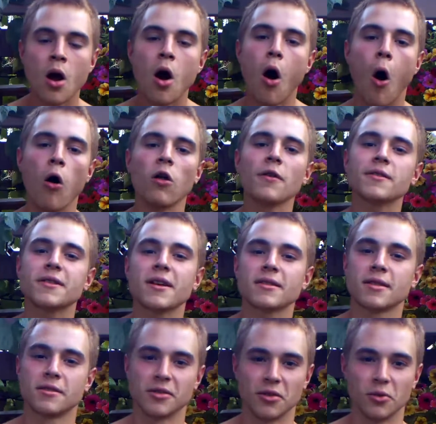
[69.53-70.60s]
All this has
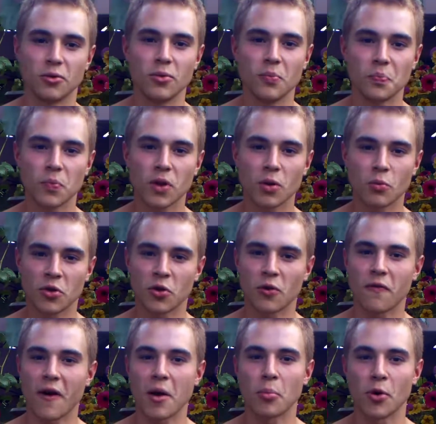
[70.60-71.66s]
to do with your
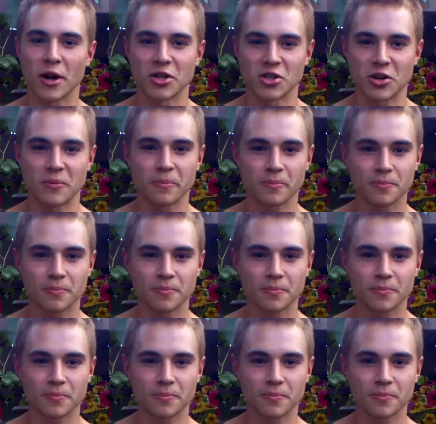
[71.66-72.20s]
vibration.